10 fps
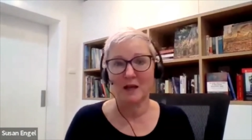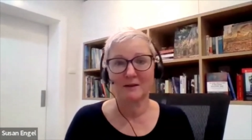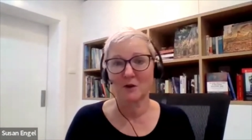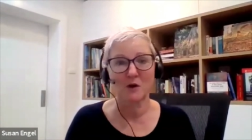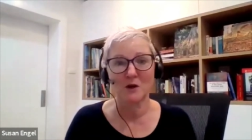
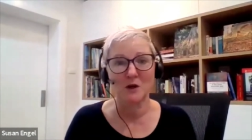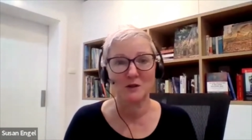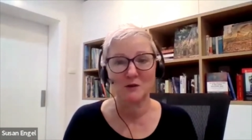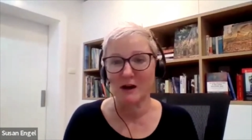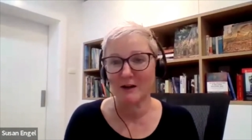and
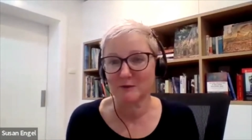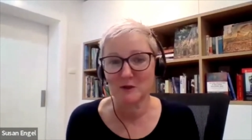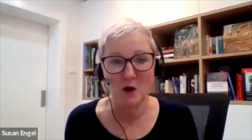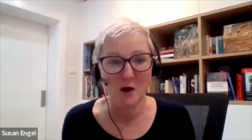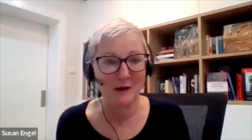lost track of
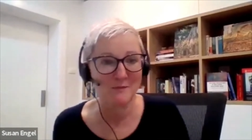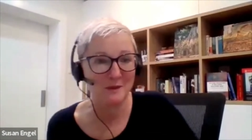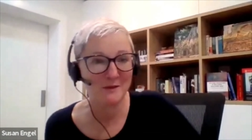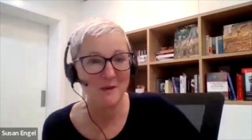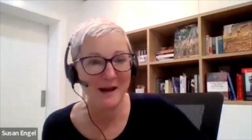time
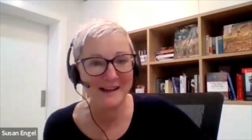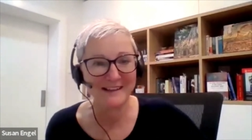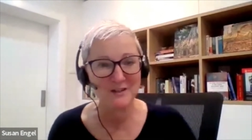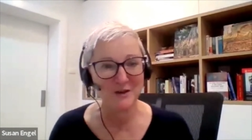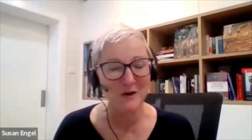with my
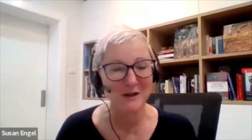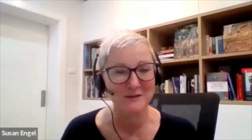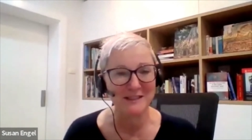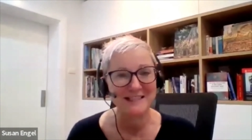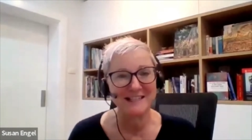joy of
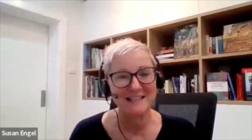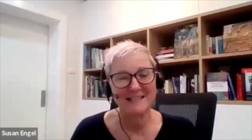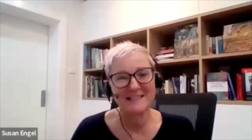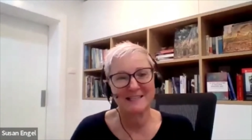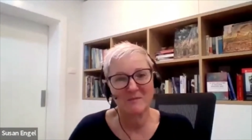listening
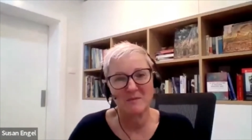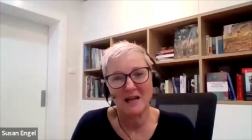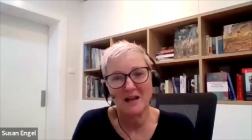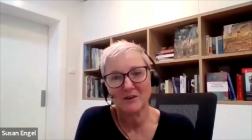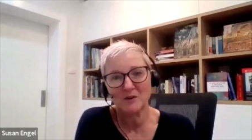to
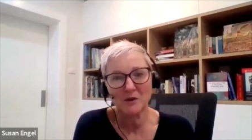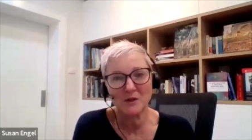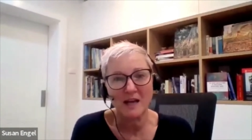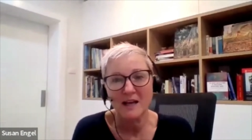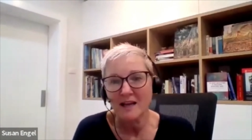Semmalar and
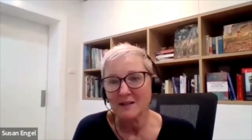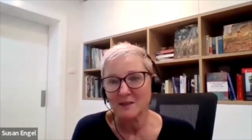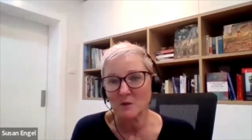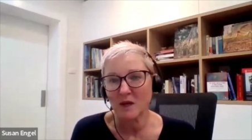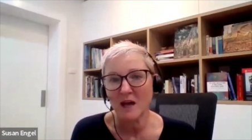Guna.
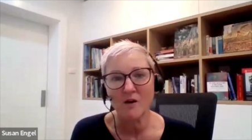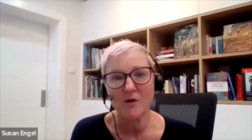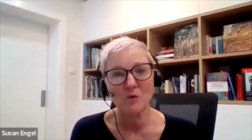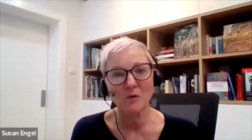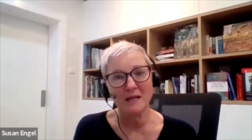So we
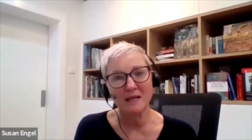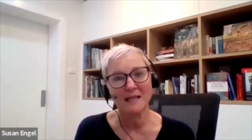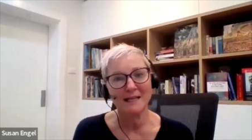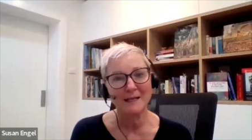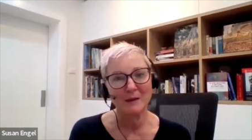are already a
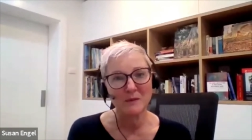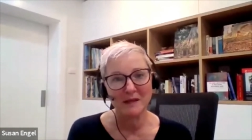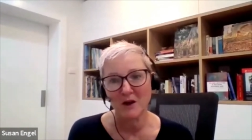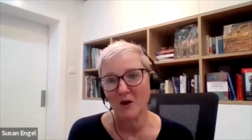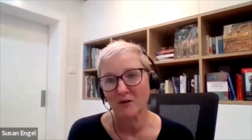little
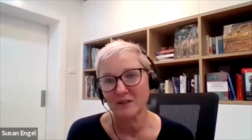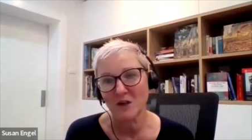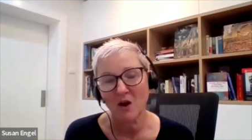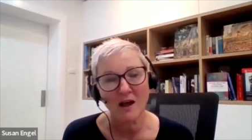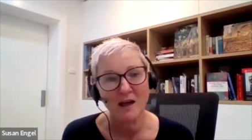bit over
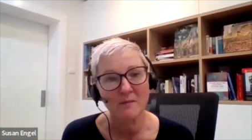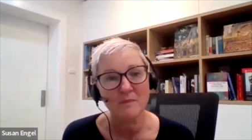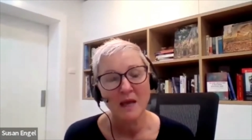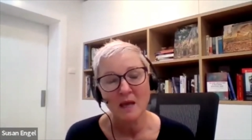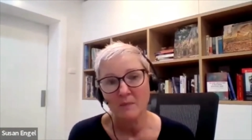time,
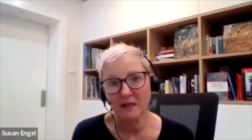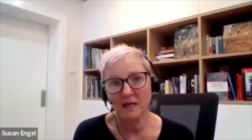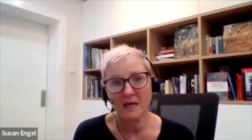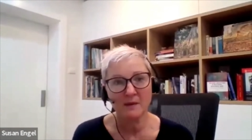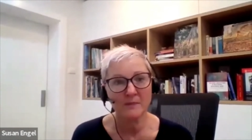but
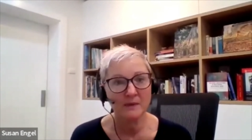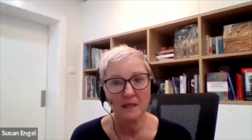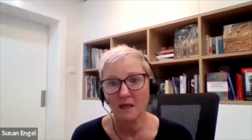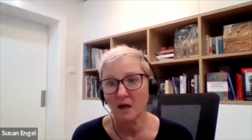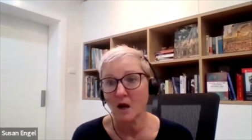
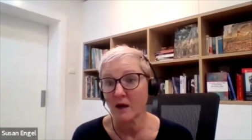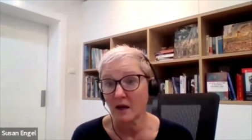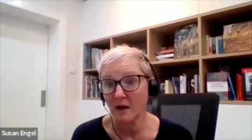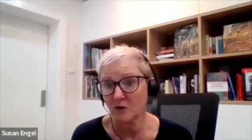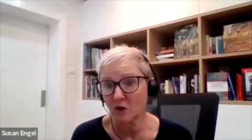
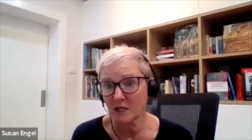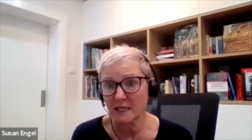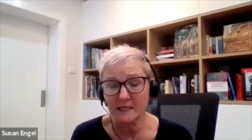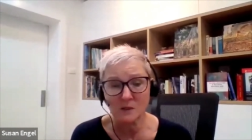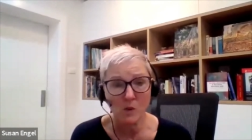I've got at
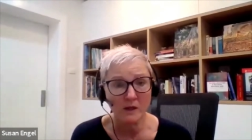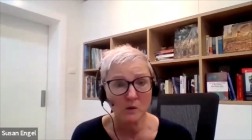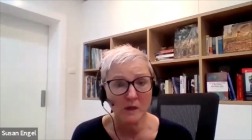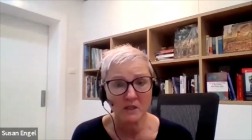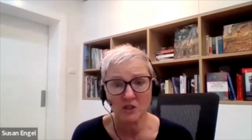least one
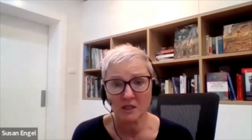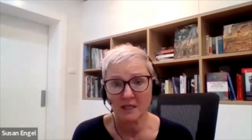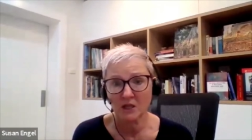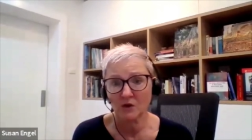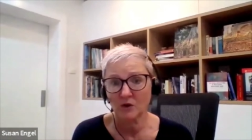question
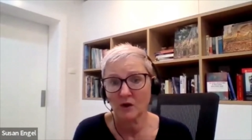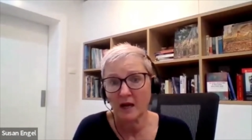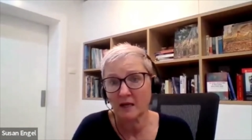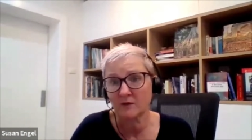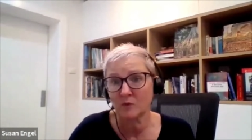here.
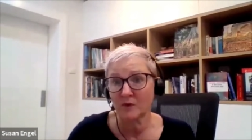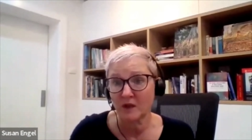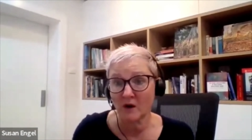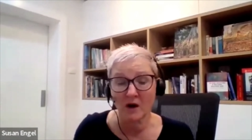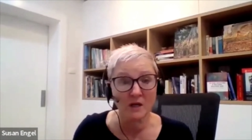And if
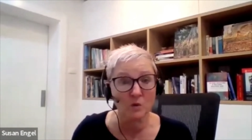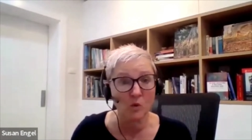there are any